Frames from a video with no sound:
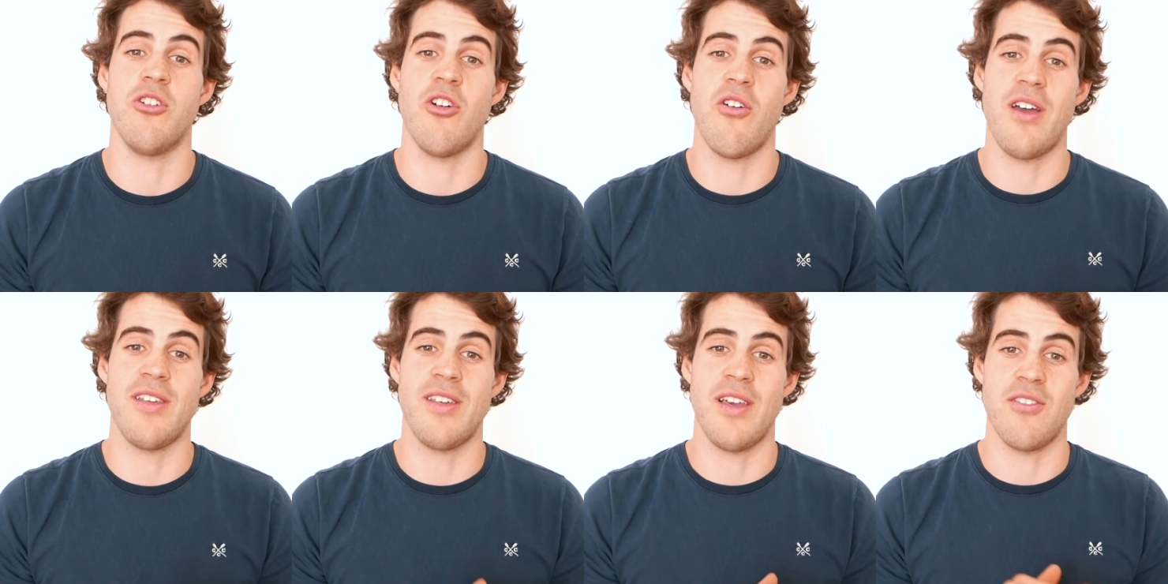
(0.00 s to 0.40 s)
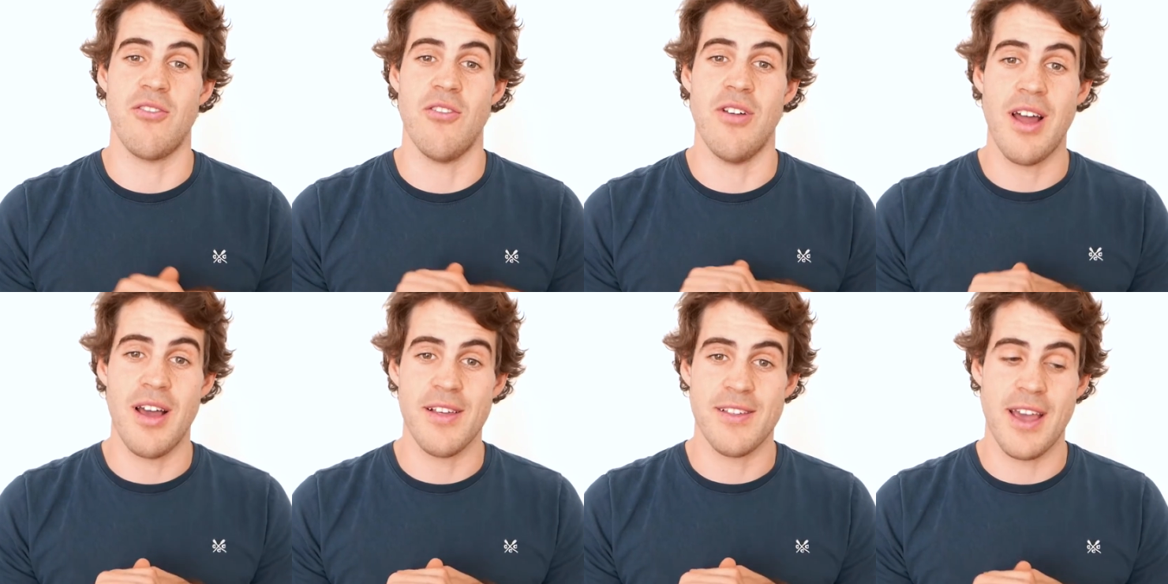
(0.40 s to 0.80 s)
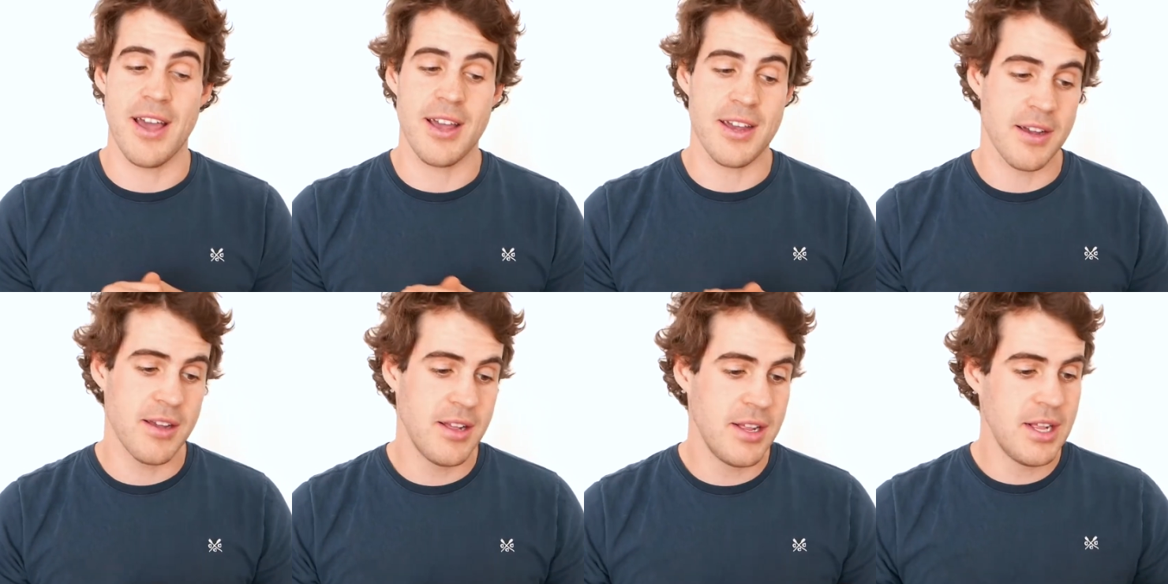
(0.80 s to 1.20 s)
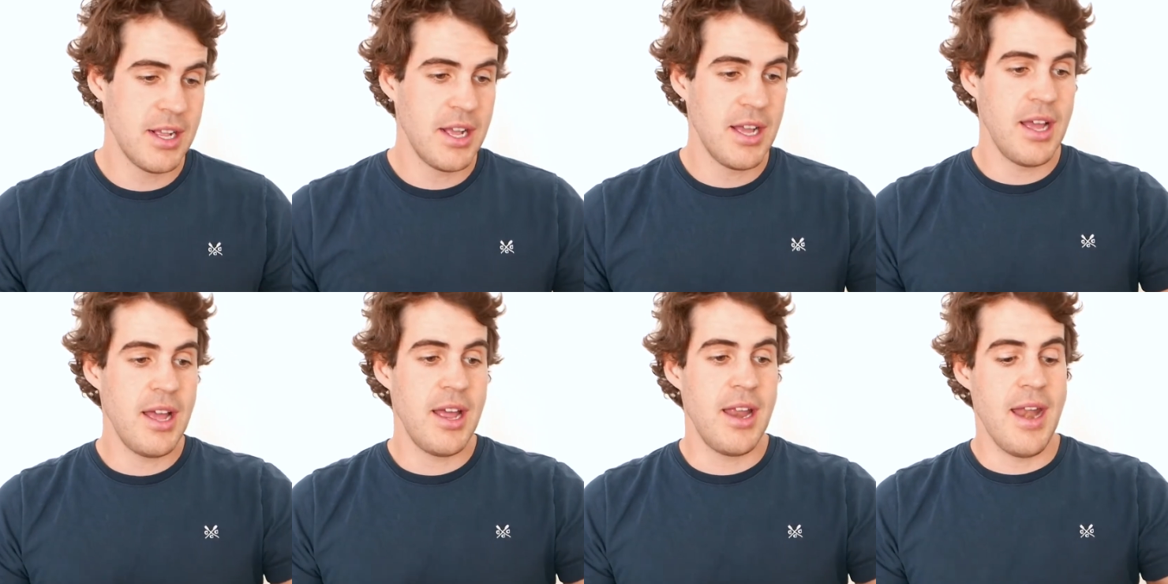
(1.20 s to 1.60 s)
Terrasses du Larzac.
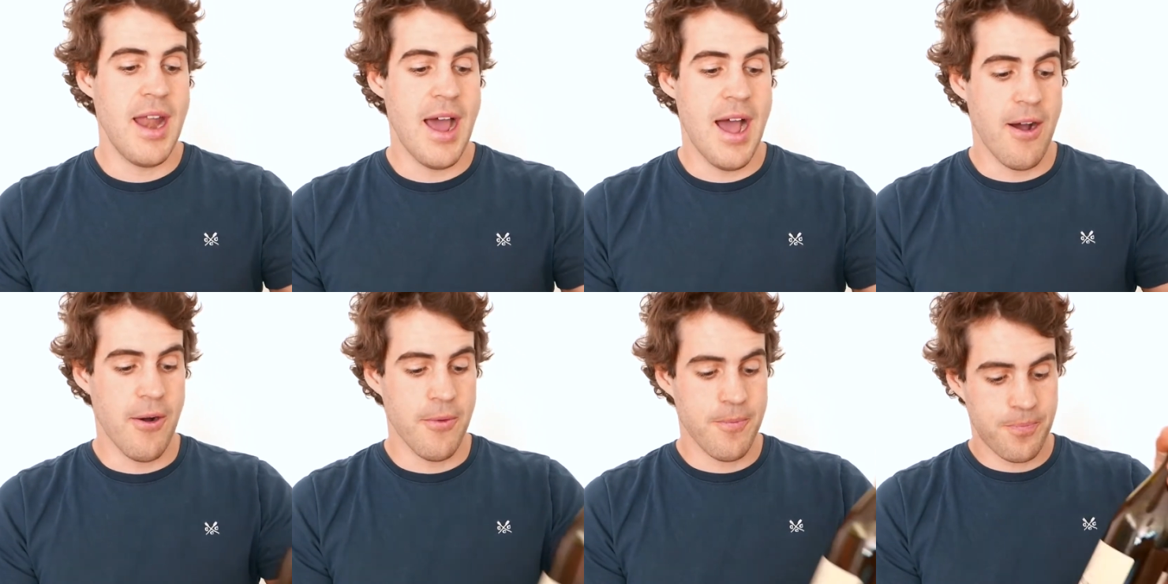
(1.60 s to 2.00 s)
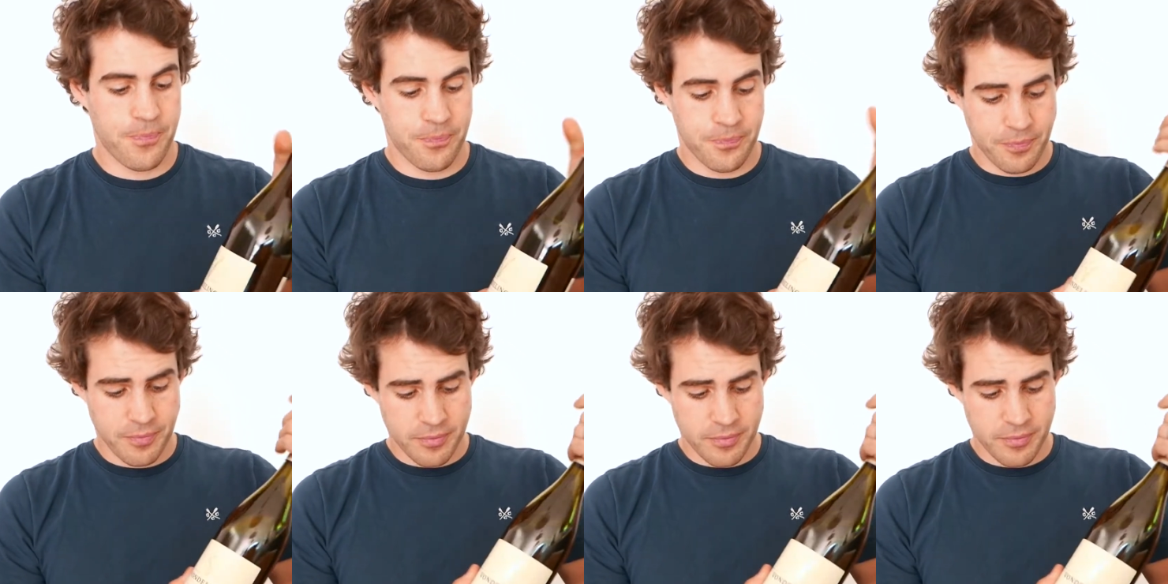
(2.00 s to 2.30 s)
Now,